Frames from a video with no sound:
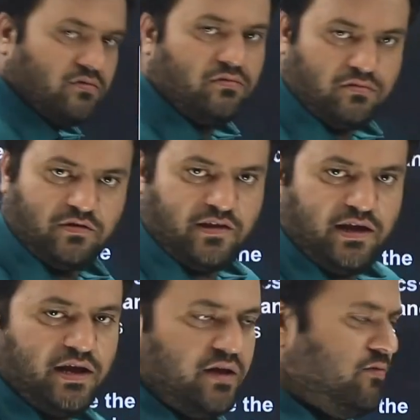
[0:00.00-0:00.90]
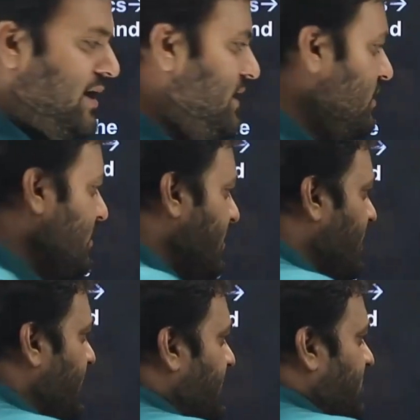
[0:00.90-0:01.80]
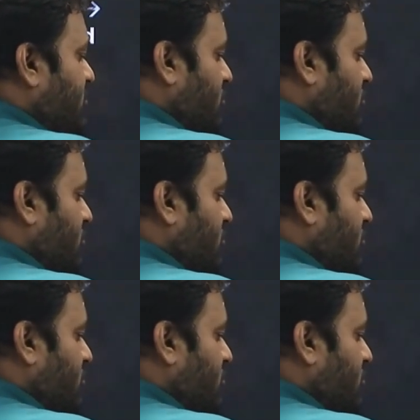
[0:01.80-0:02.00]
see in a while. So